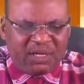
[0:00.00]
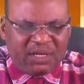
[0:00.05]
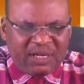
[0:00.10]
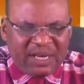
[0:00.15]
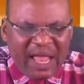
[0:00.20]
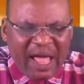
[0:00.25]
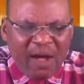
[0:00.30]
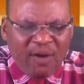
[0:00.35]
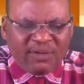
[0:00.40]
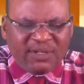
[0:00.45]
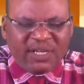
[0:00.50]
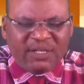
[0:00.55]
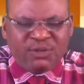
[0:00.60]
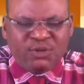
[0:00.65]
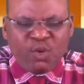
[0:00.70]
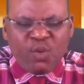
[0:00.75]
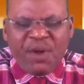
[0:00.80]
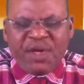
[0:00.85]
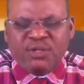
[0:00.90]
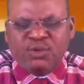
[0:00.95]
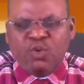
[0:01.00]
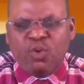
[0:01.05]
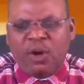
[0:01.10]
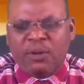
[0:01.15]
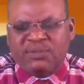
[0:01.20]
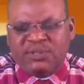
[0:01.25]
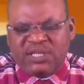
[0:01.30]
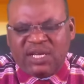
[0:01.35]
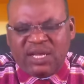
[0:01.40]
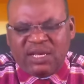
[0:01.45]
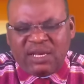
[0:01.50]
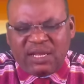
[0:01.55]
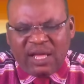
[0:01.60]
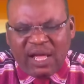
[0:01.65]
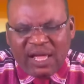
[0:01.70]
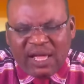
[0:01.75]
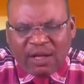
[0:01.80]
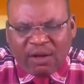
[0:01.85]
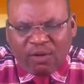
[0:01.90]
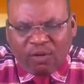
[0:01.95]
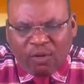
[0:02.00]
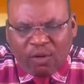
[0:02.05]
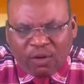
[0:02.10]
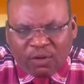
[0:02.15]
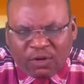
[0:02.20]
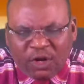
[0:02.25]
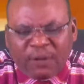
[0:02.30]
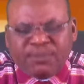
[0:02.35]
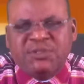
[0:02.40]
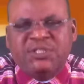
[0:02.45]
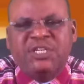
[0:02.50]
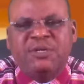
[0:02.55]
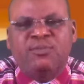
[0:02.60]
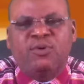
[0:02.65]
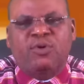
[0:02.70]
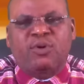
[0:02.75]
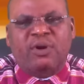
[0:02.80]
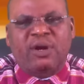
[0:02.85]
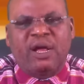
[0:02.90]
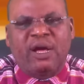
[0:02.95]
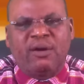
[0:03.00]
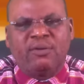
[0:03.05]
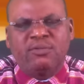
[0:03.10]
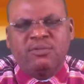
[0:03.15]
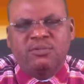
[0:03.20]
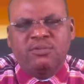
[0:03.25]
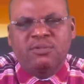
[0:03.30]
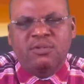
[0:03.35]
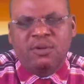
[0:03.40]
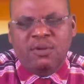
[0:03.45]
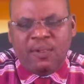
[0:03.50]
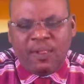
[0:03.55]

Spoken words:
Now they do it to obtain a corruptible crown,